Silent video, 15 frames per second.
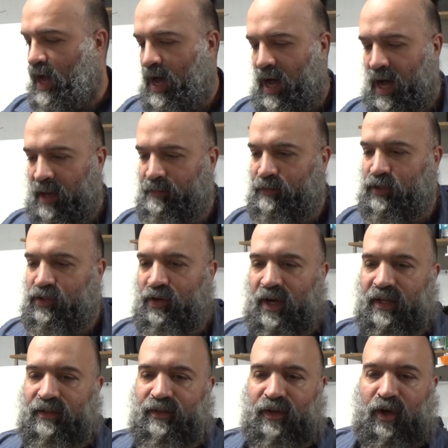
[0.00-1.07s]
I'm
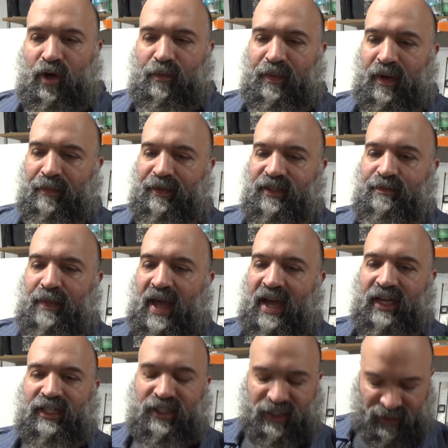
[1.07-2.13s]
trying to open up this
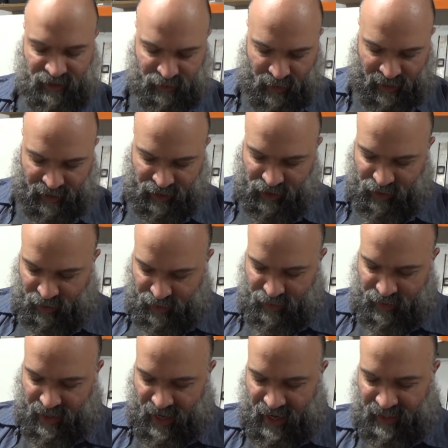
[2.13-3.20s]
packaging so I can show
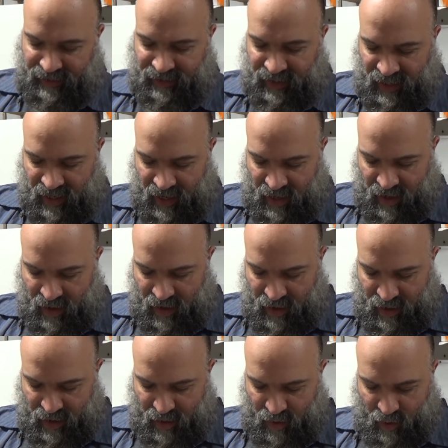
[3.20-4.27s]
you guys
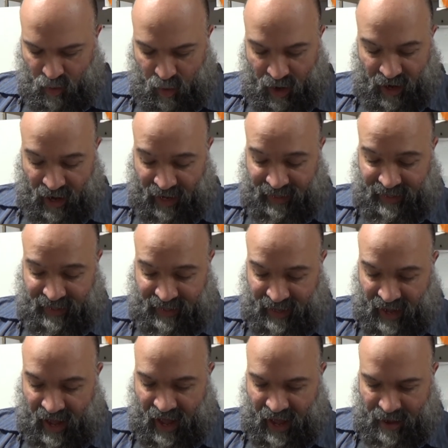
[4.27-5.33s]
what I
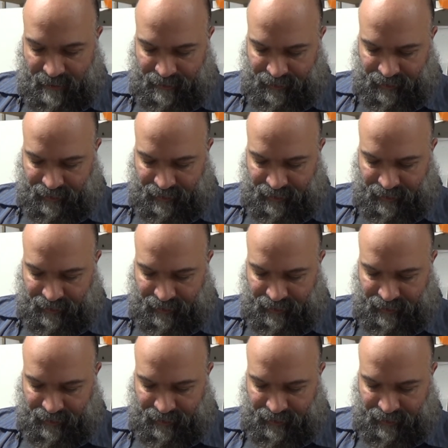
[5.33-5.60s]
got.